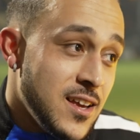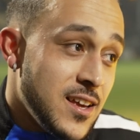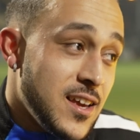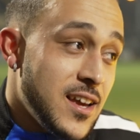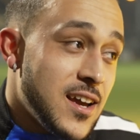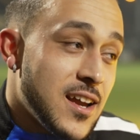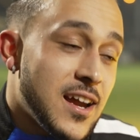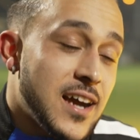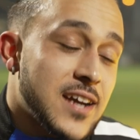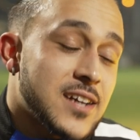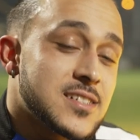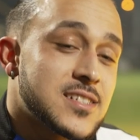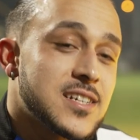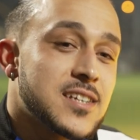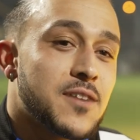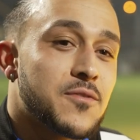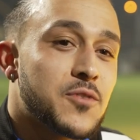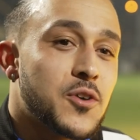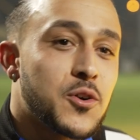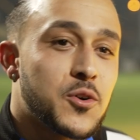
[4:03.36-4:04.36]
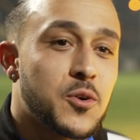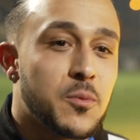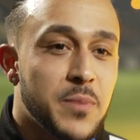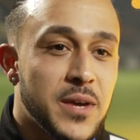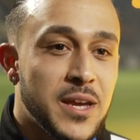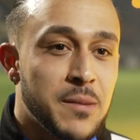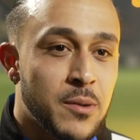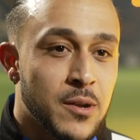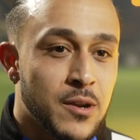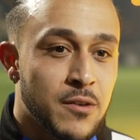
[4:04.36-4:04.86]
yeah, like I said, I've got good
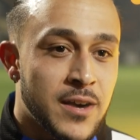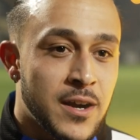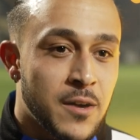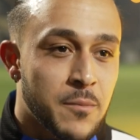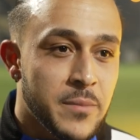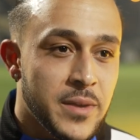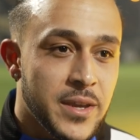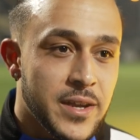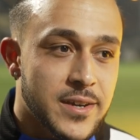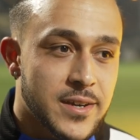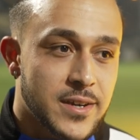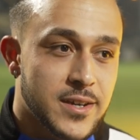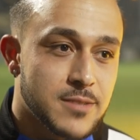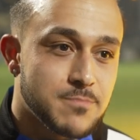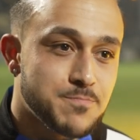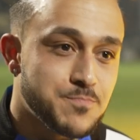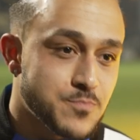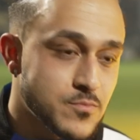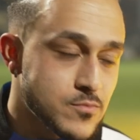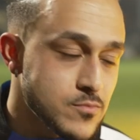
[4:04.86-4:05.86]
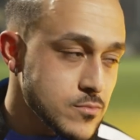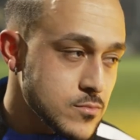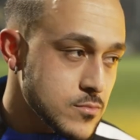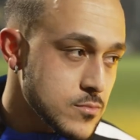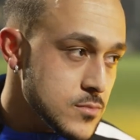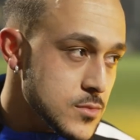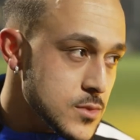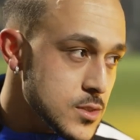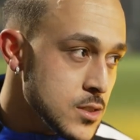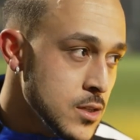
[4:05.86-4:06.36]
people around me.
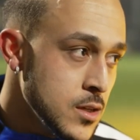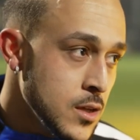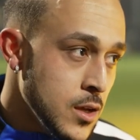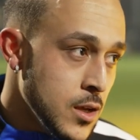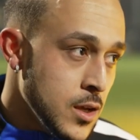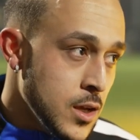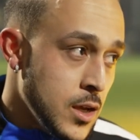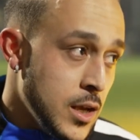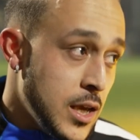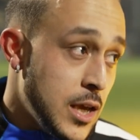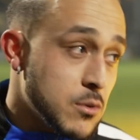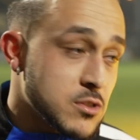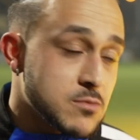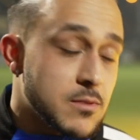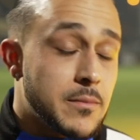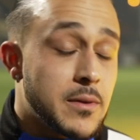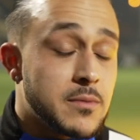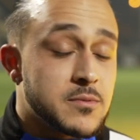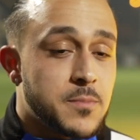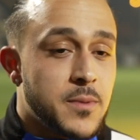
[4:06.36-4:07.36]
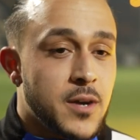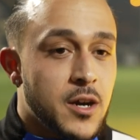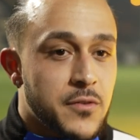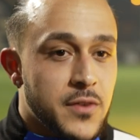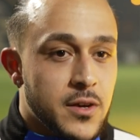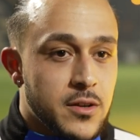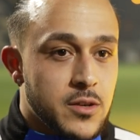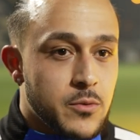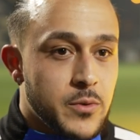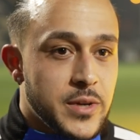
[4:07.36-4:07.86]
It was my mum's
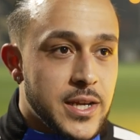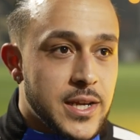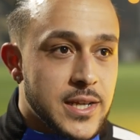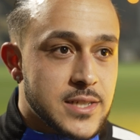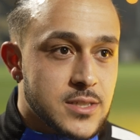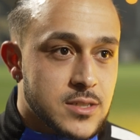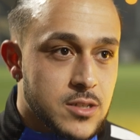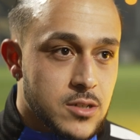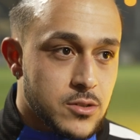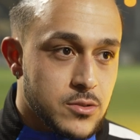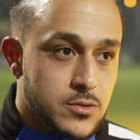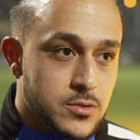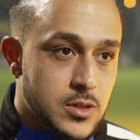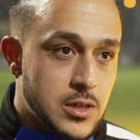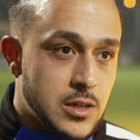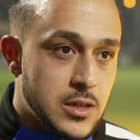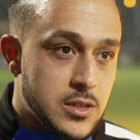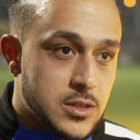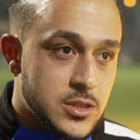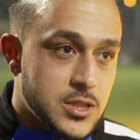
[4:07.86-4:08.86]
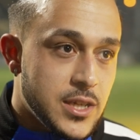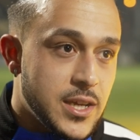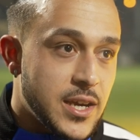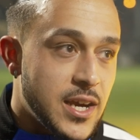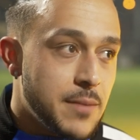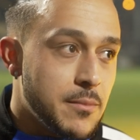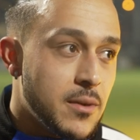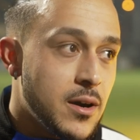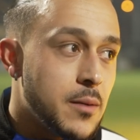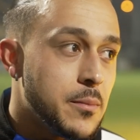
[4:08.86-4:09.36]
birthday on the weekend, so she
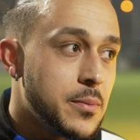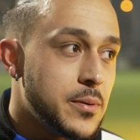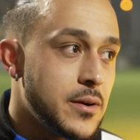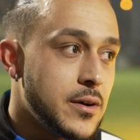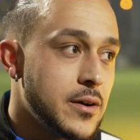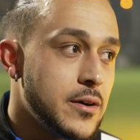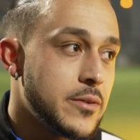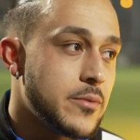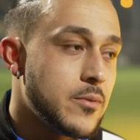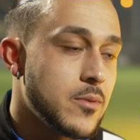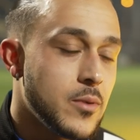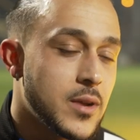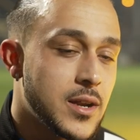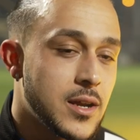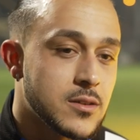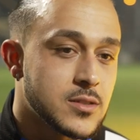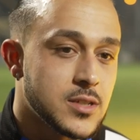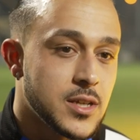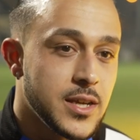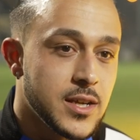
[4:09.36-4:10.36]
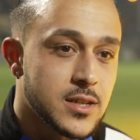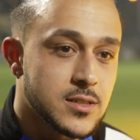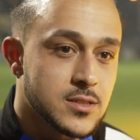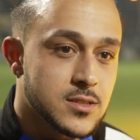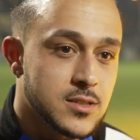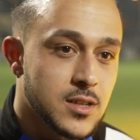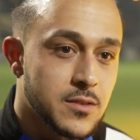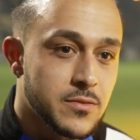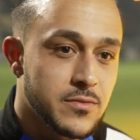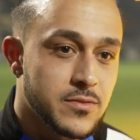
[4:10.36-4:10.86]
came up. We went out to eat and
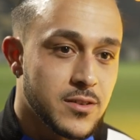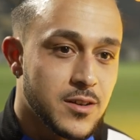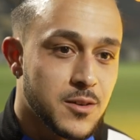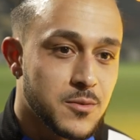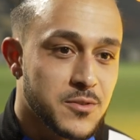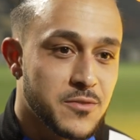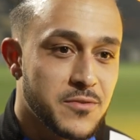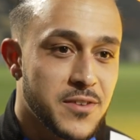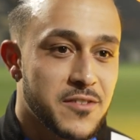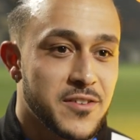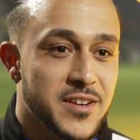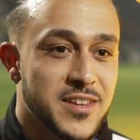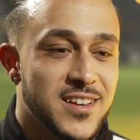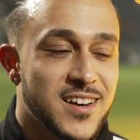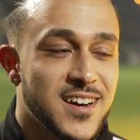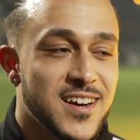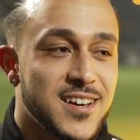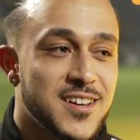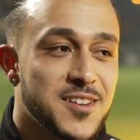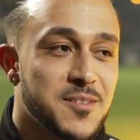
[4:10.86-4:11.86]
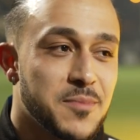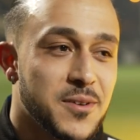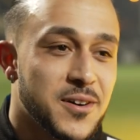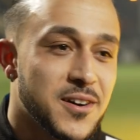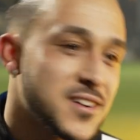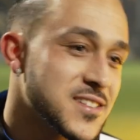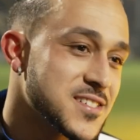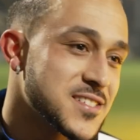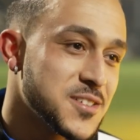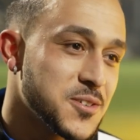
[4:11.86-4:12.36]
stuff. I was very tired, but
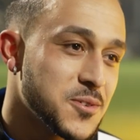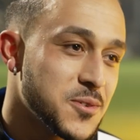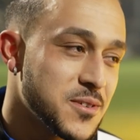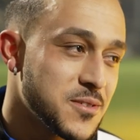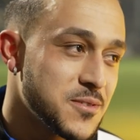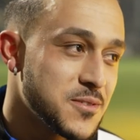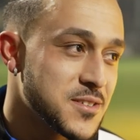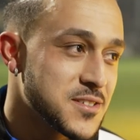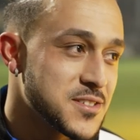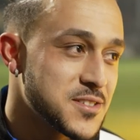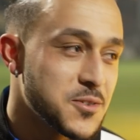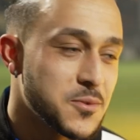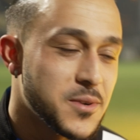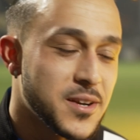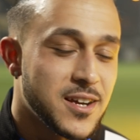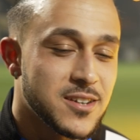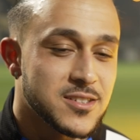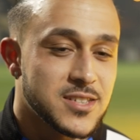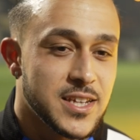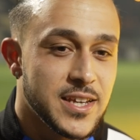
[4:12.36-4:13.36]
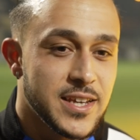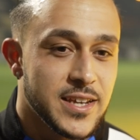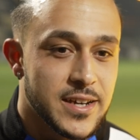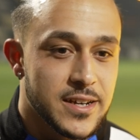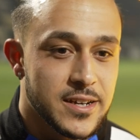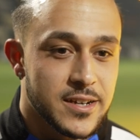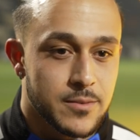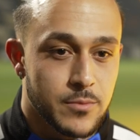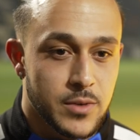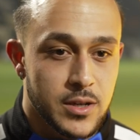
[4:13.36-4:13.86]
I still went out to eat.
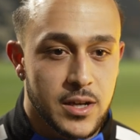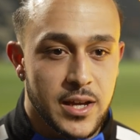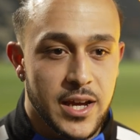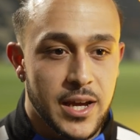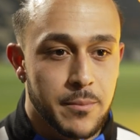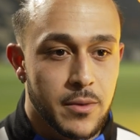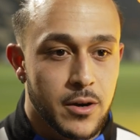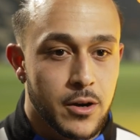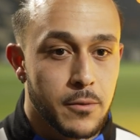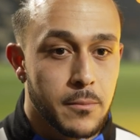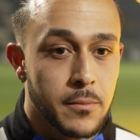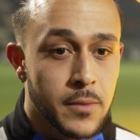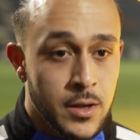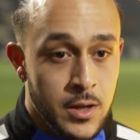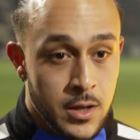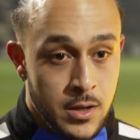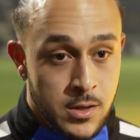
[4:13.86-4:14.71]
When I came home,